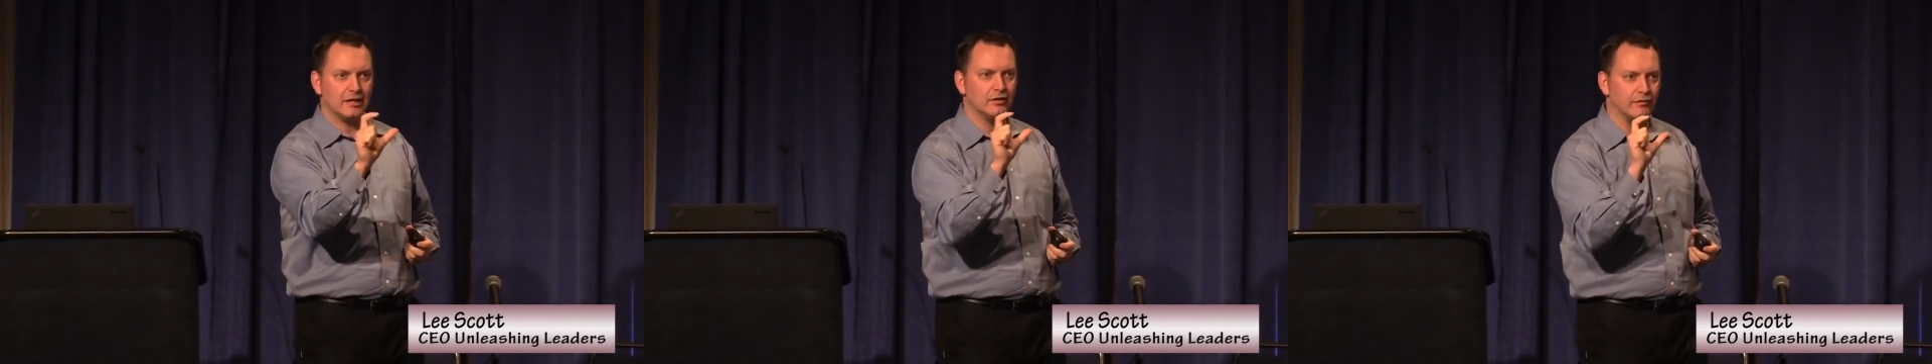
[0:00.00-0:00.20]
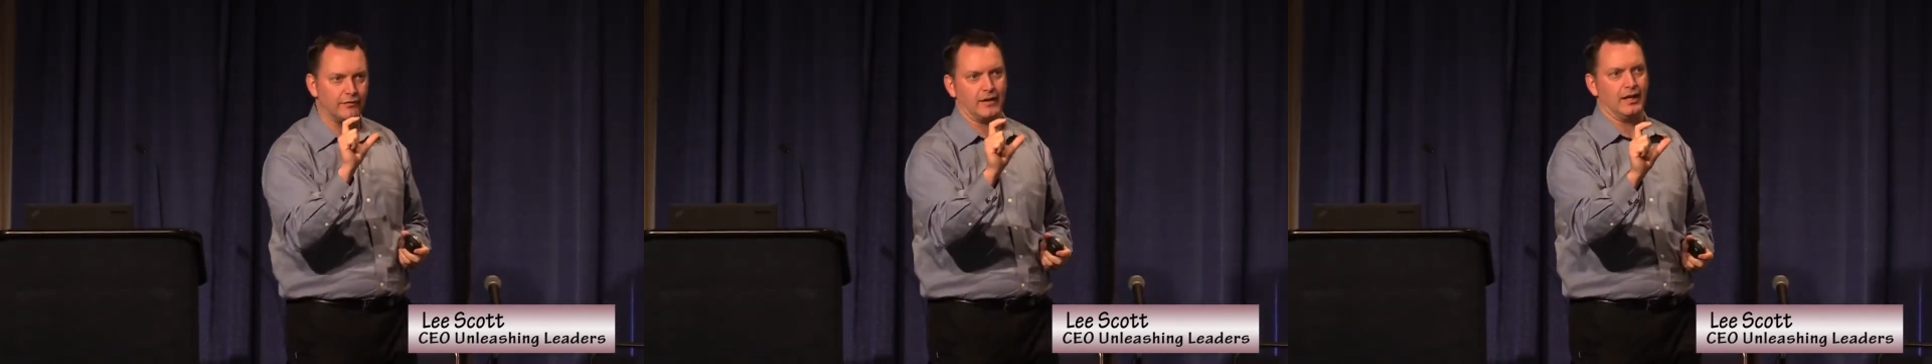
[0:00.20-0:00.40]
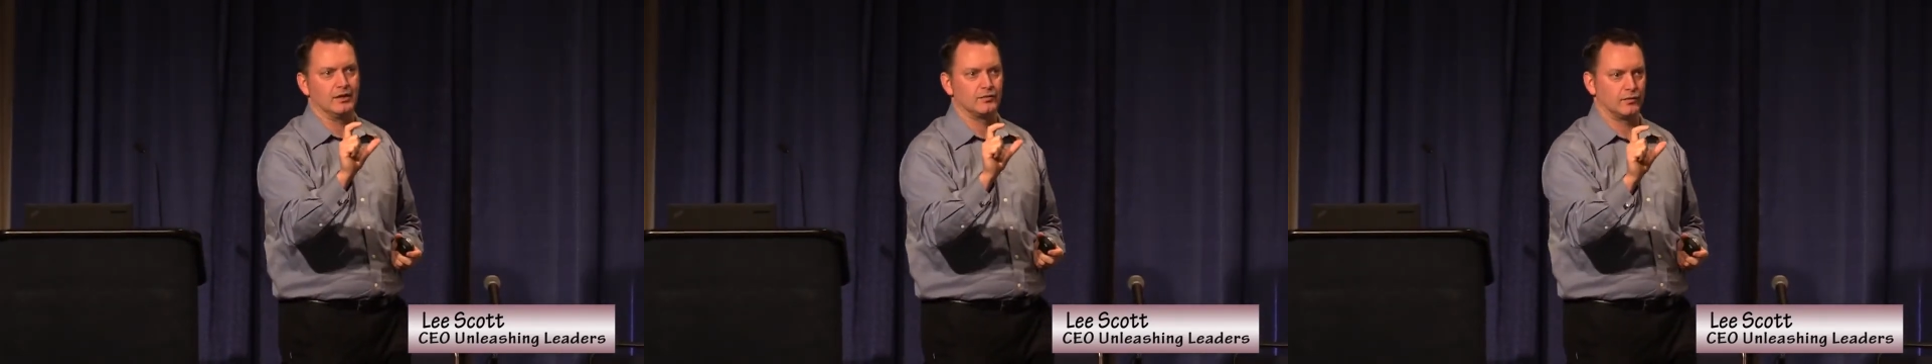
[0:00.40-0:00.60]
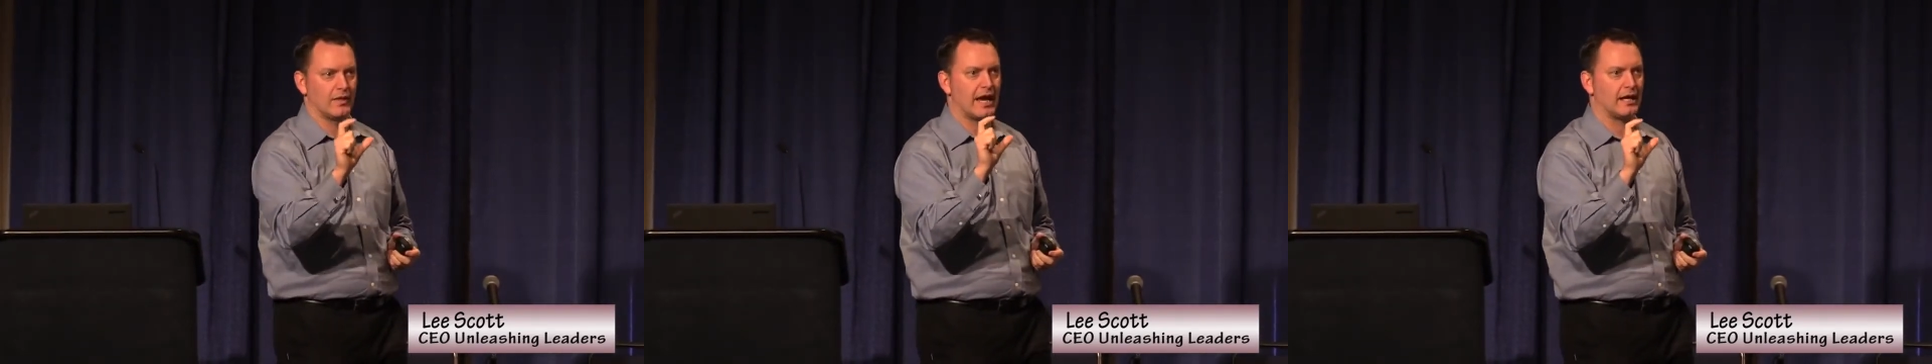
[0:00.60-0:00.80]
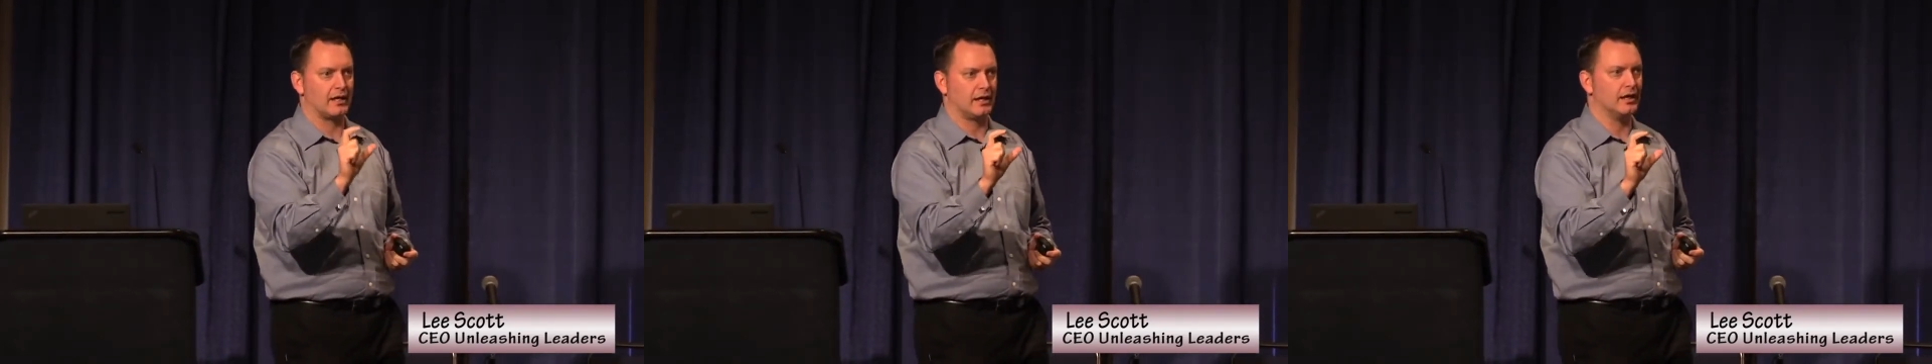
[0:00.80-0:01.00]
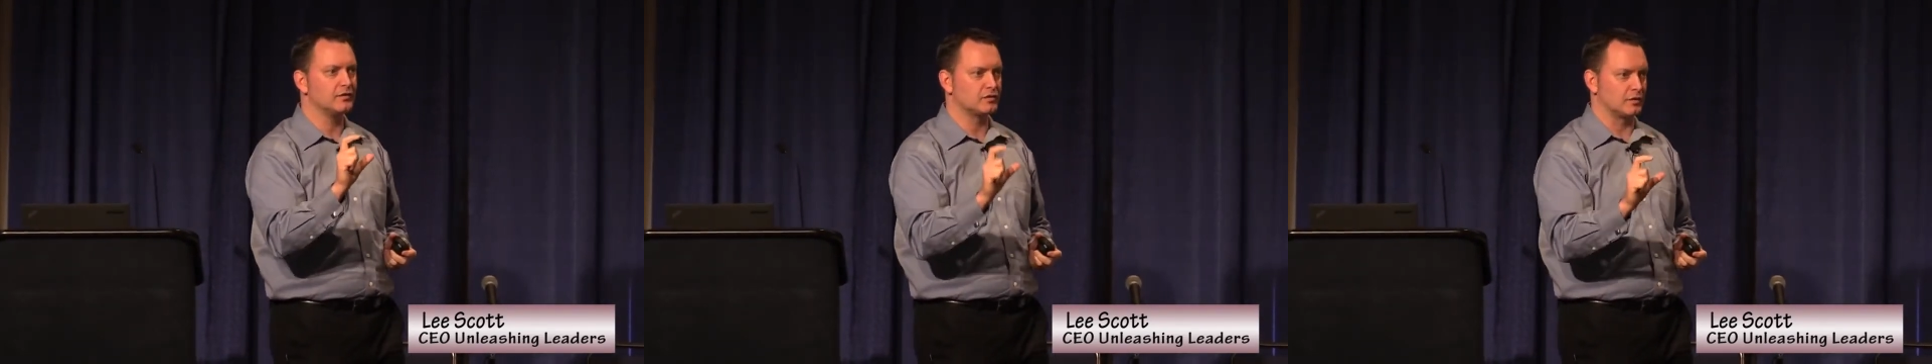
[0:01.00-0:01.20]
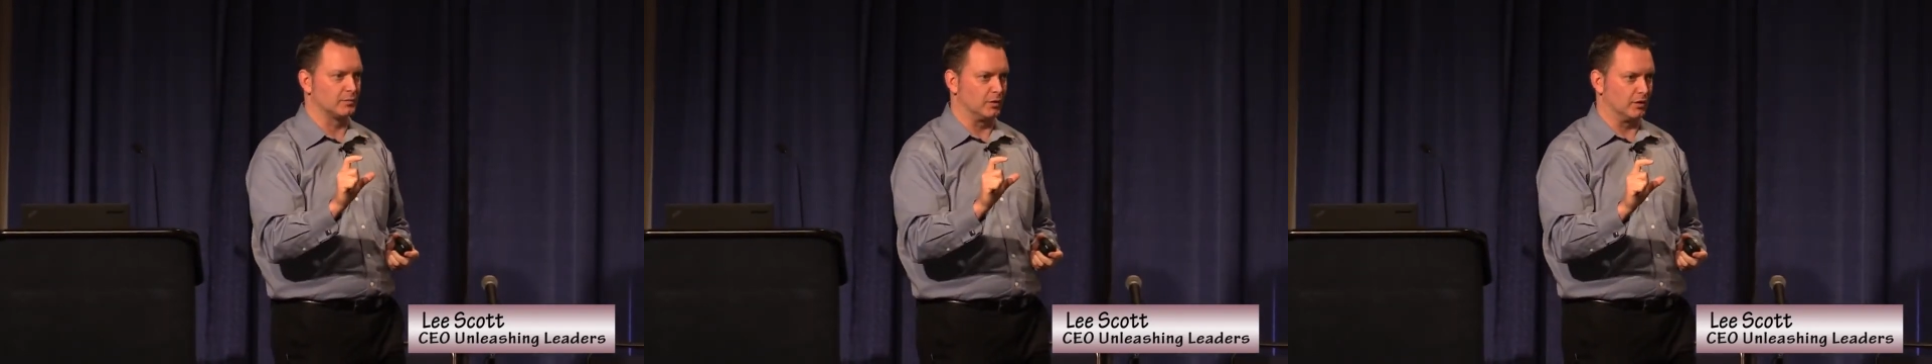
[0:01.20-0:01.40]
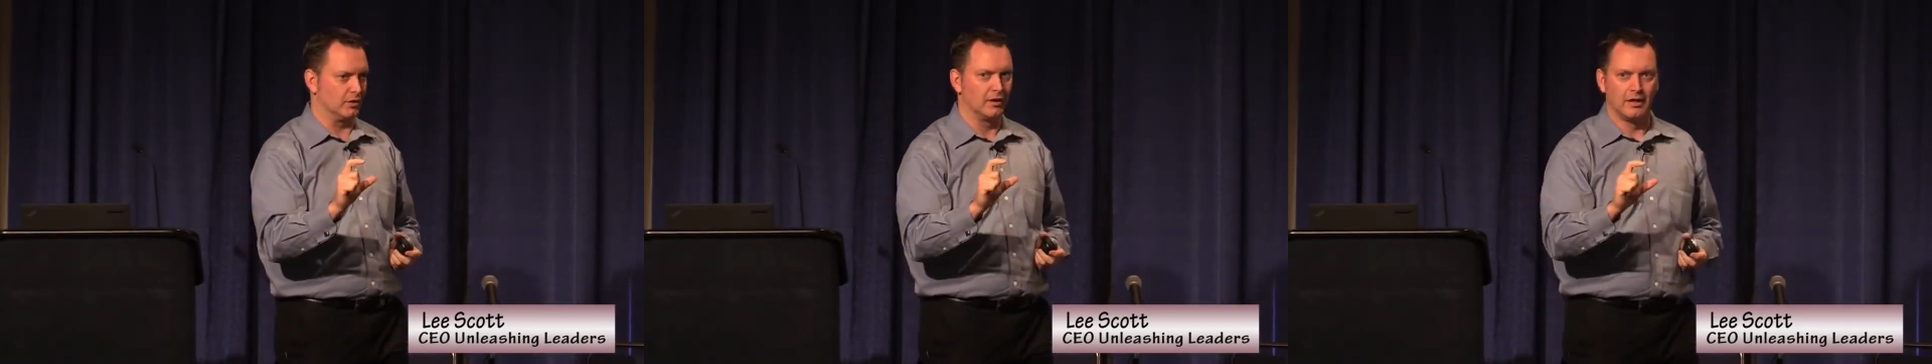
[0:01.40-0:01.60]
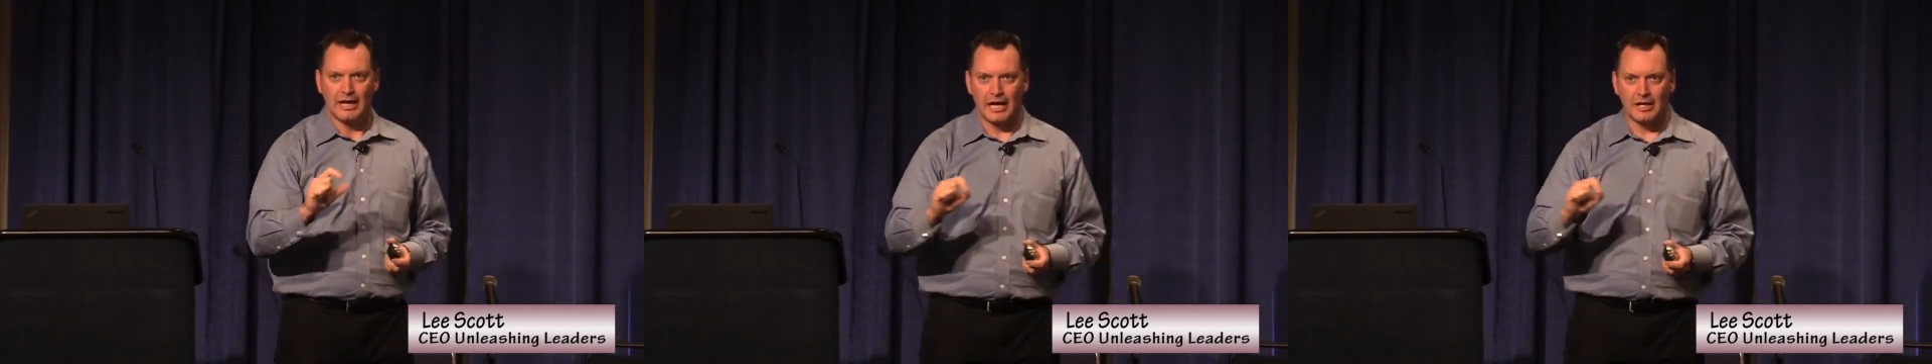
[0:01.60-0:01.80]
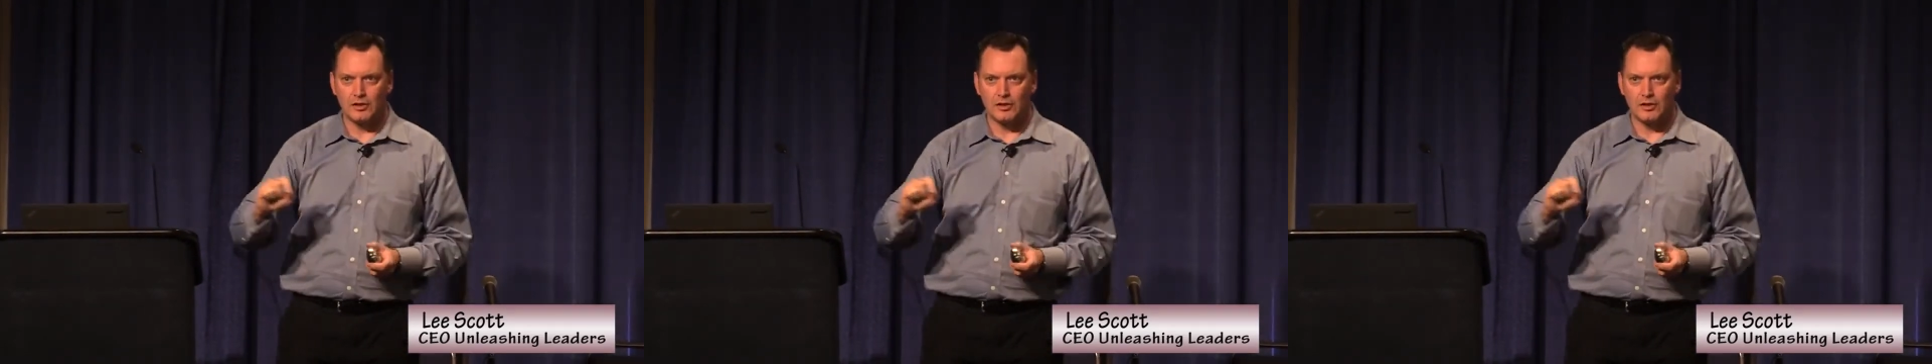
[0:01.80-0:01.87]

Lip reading: interface for that customer,